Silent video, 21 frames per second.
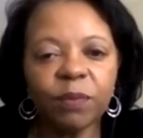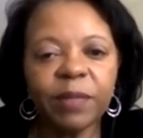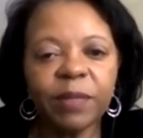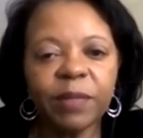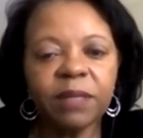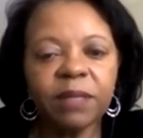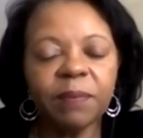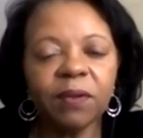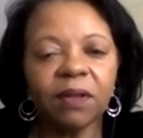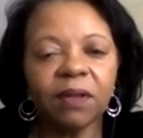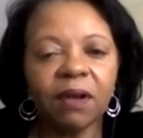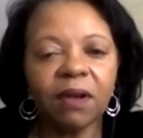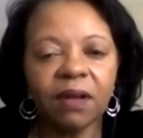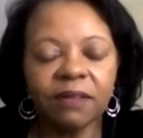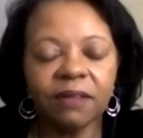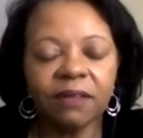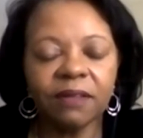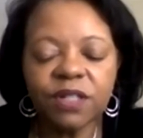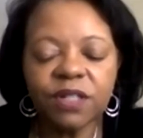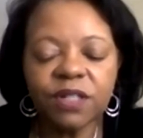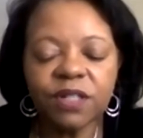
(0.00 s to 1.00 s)
though I
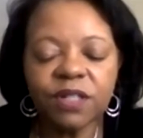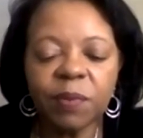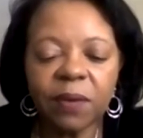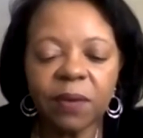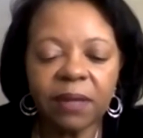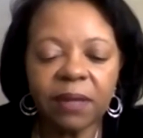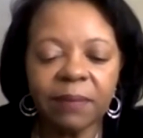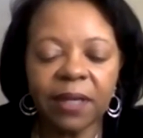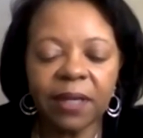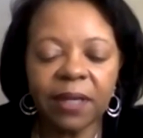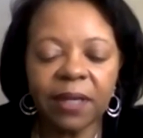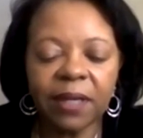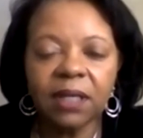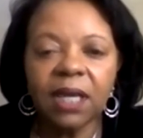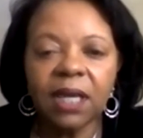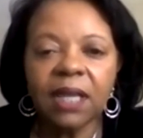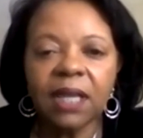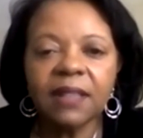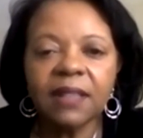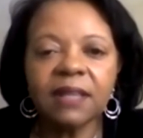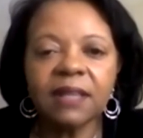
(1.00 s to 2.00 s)
tell people on
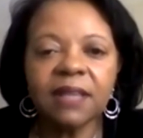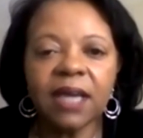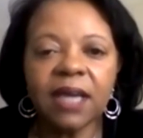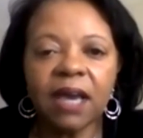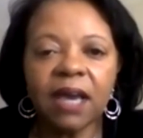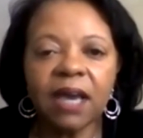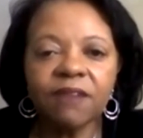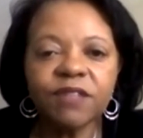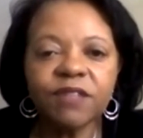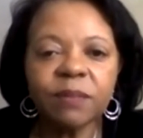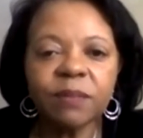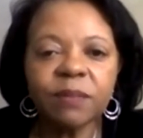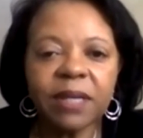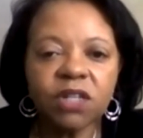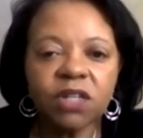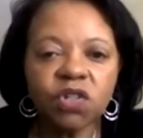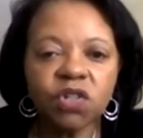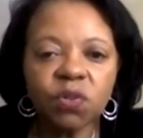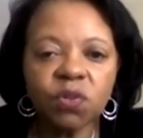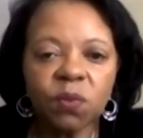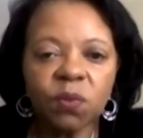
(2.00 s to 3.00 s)
first appointment that
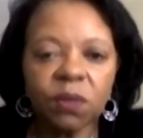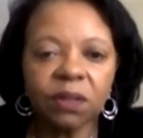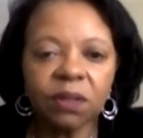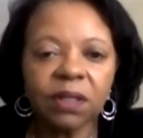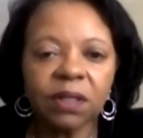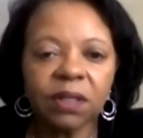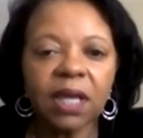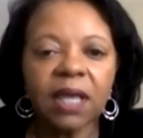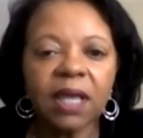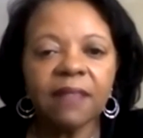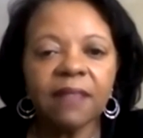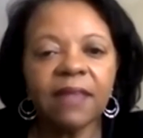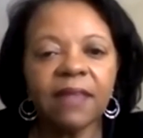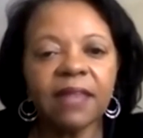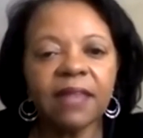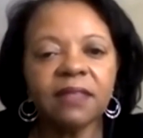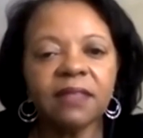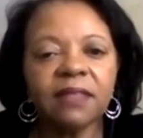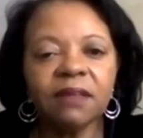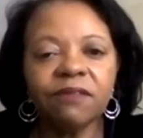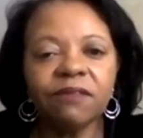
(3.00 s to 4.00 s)
they have to make
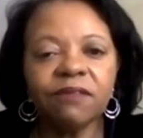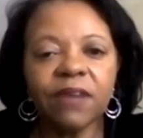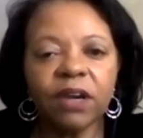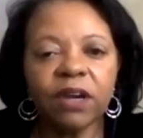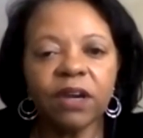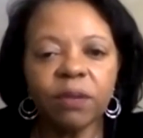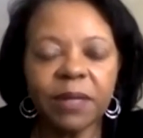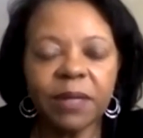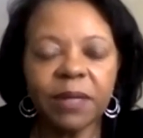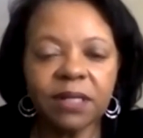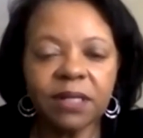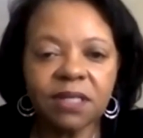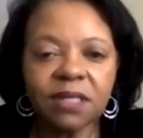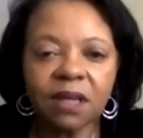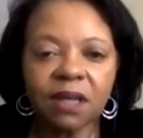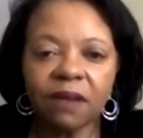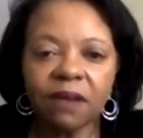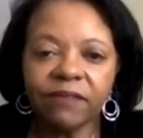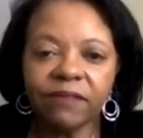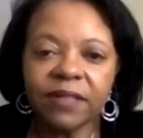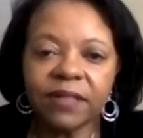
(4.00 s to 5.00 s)
sure that the
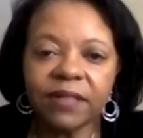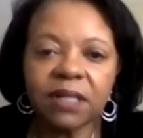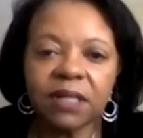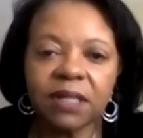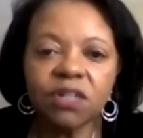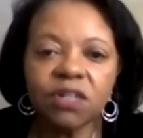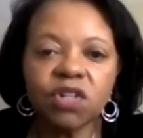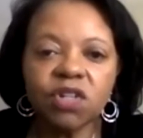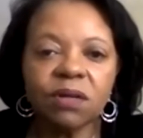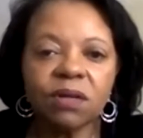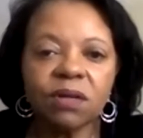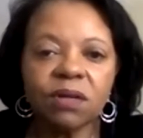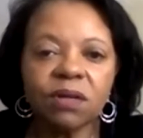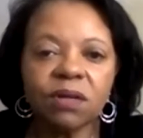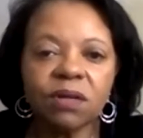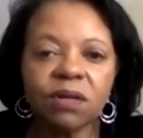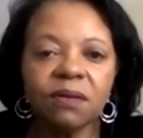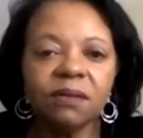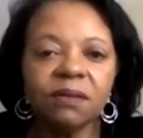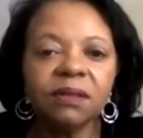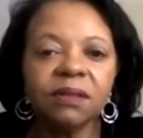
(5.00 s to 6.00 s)
environment is
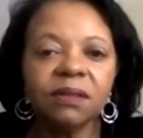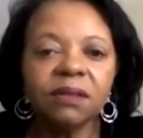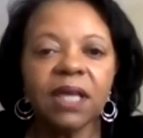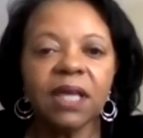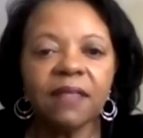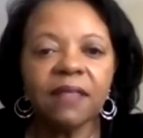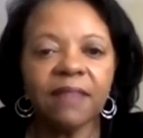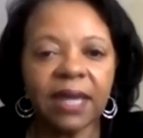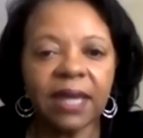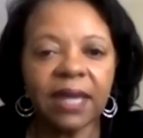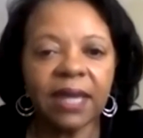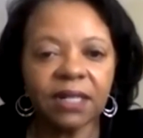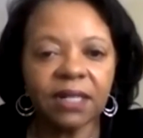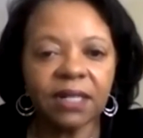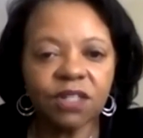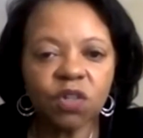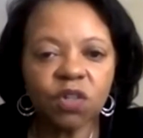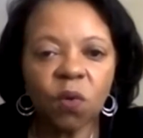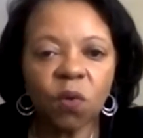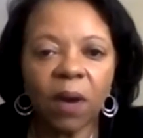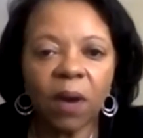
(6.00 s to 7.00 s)
confidential, that it's
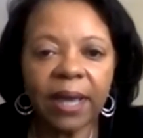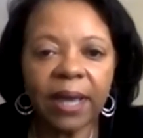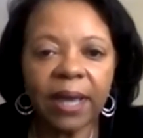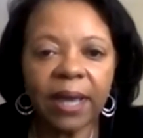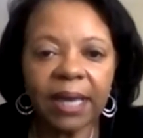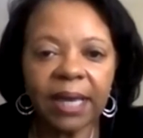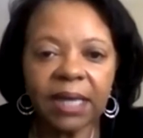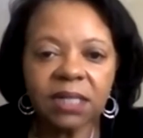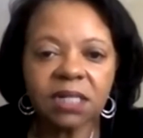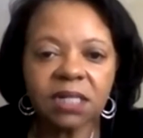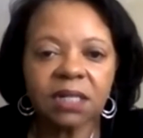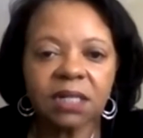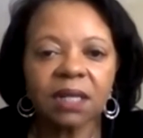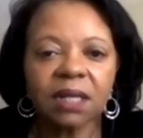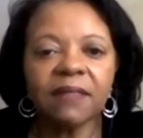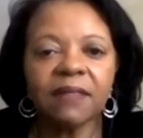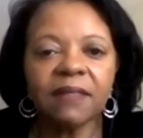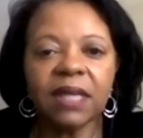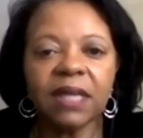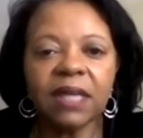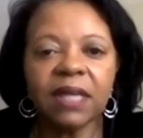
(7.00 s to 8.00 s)
quiet,
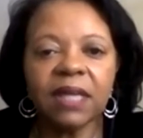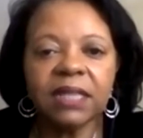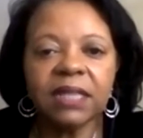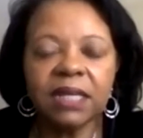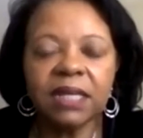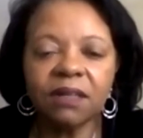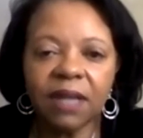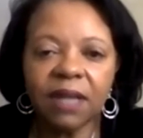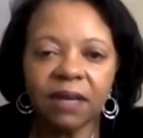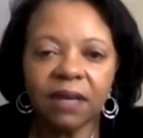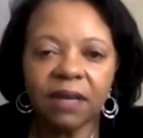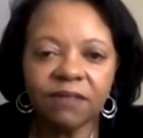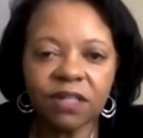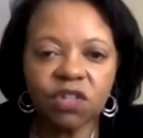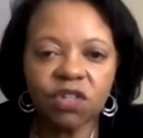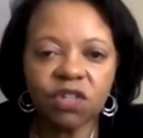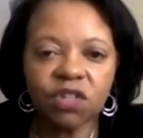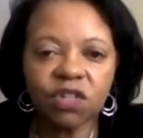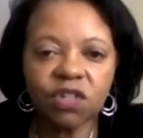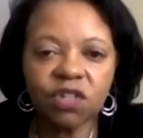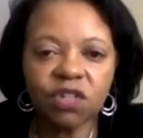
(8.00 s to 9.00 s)
that they don't
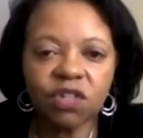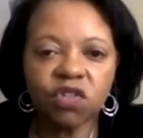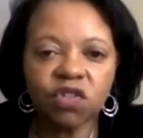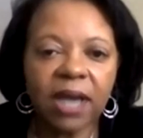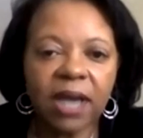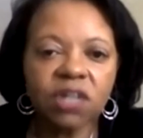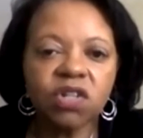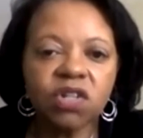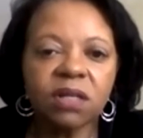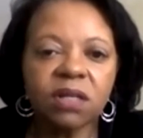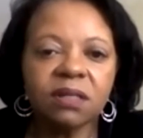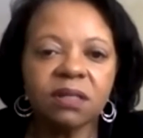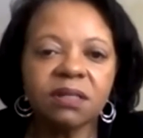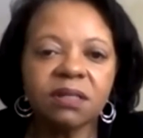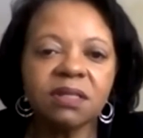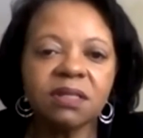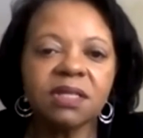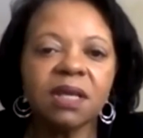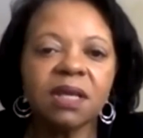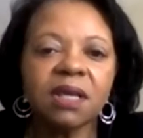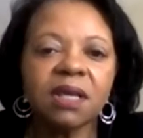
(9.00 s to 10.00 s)
have
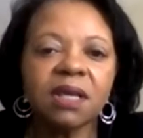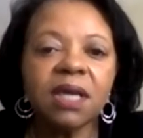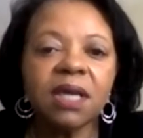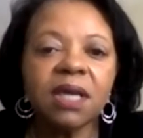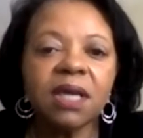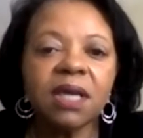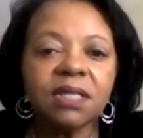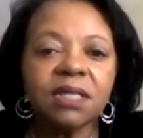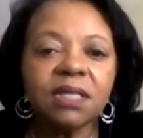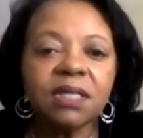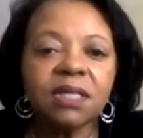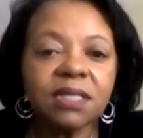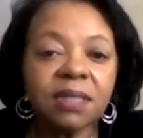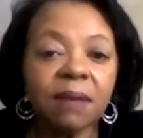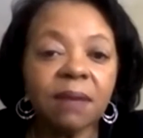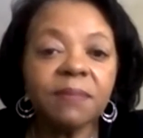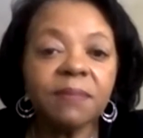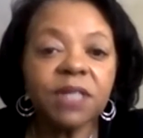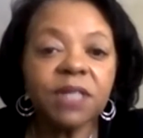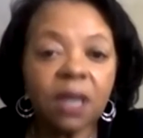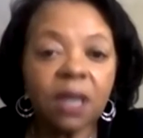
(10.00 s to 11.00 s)
distractions,
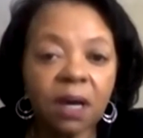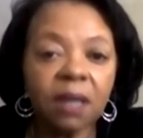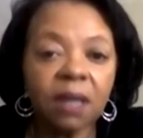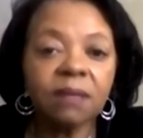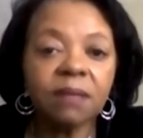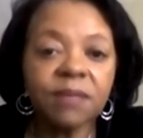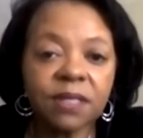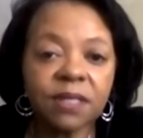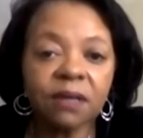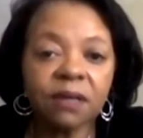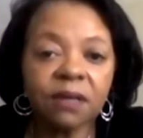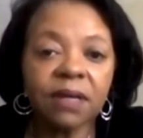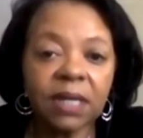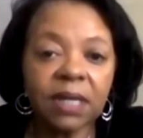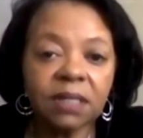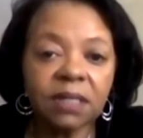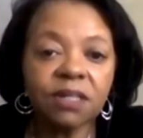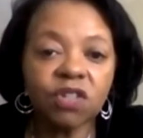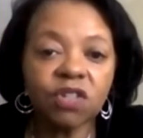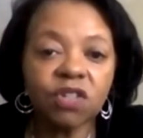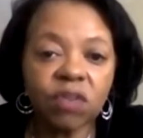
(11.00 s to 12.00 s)
sometimes they're
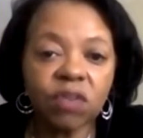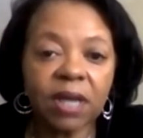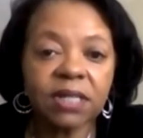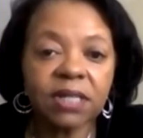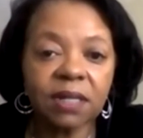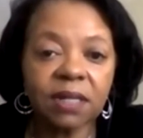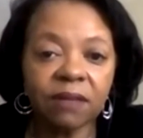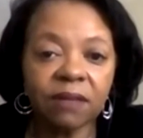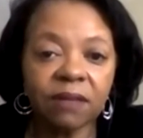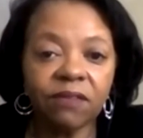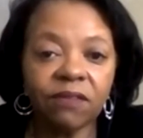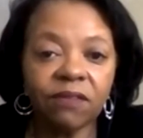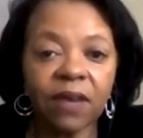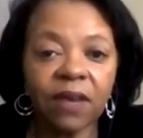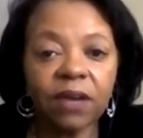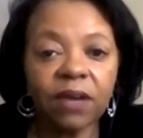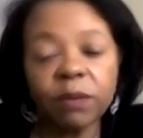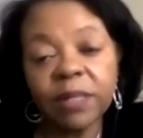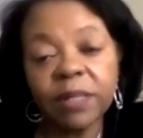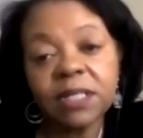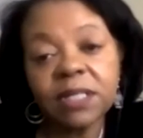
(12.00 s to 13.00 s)
in distracting
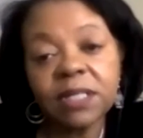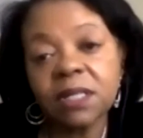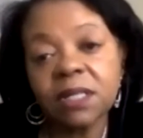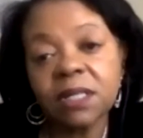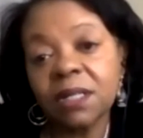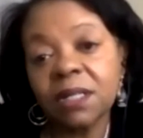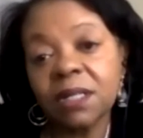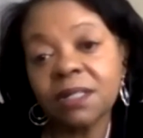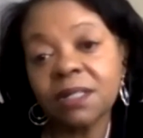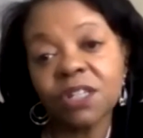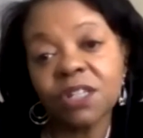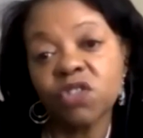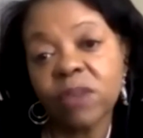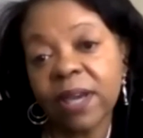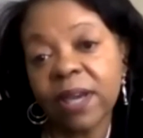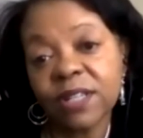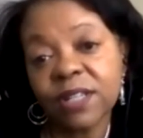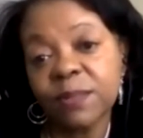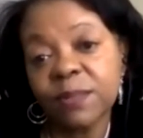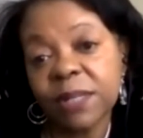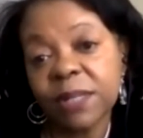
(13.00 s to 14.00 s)
environments and it
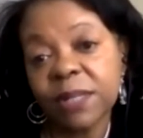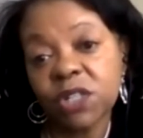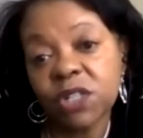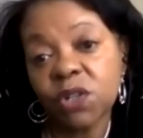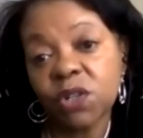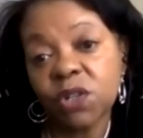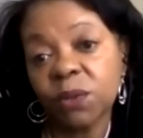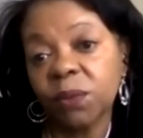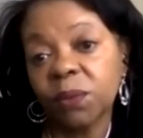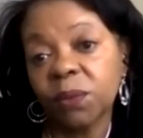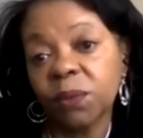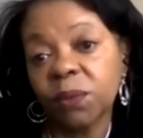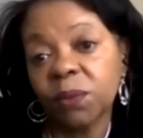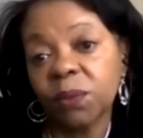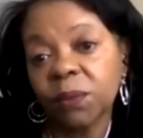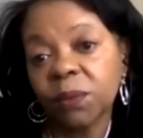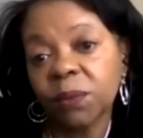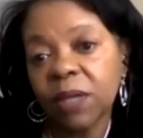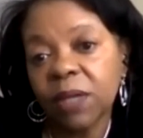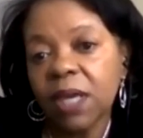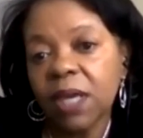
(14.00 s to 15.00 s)
distracts me too.
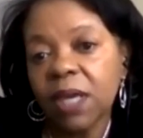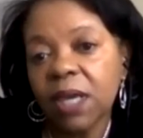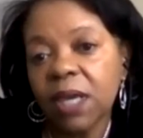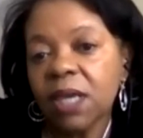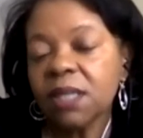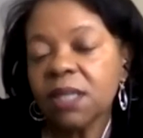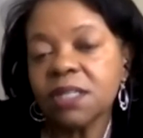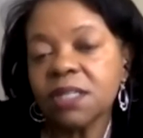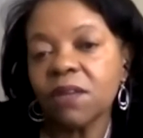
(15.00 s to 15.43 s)
So